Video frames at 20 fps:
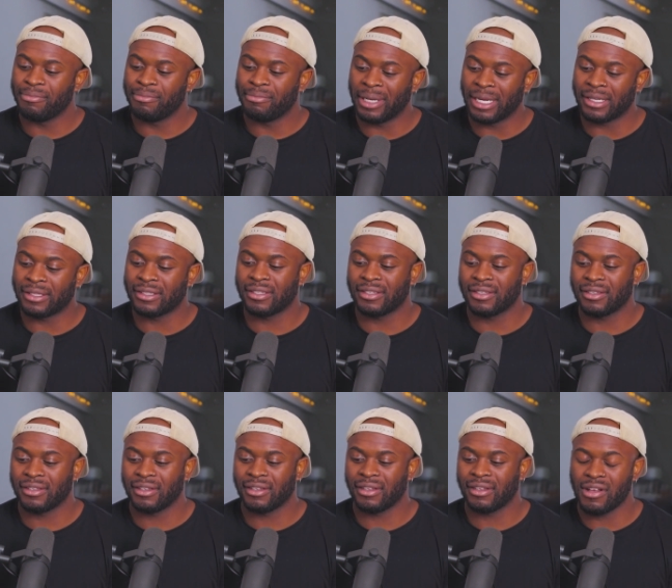But
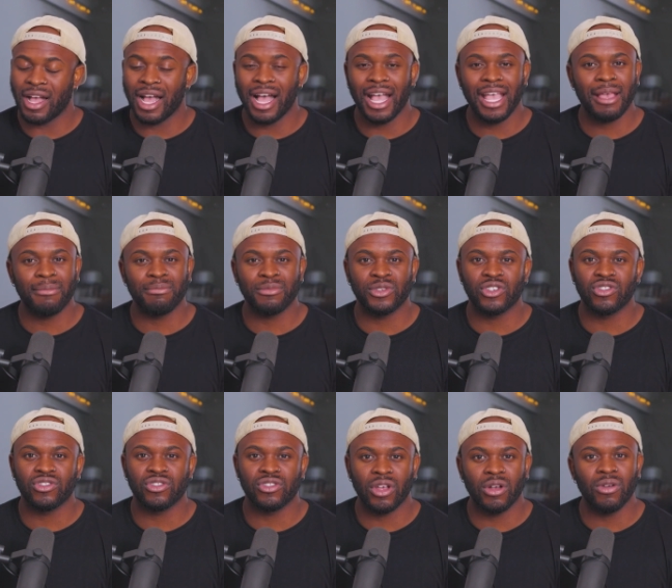I am
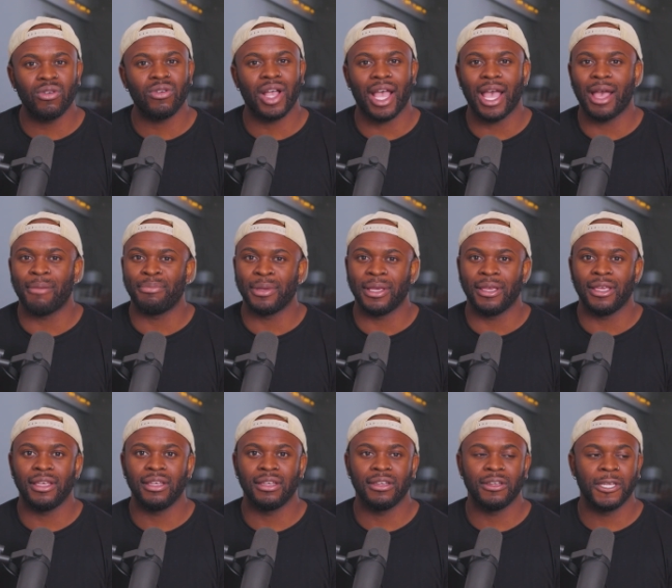so
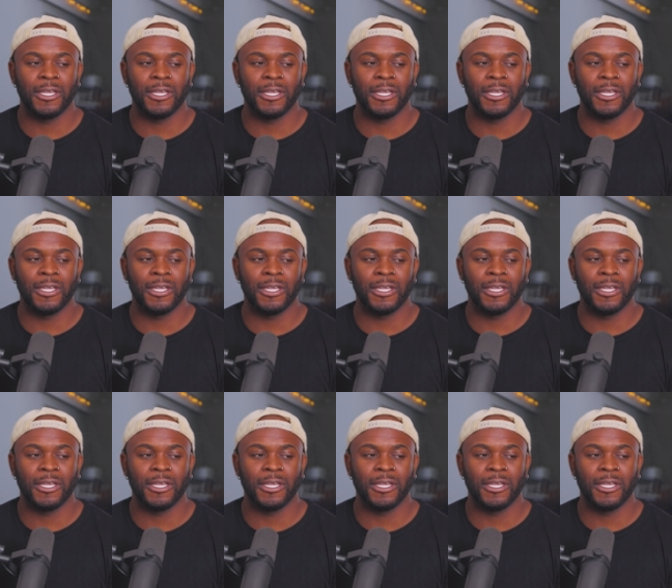happy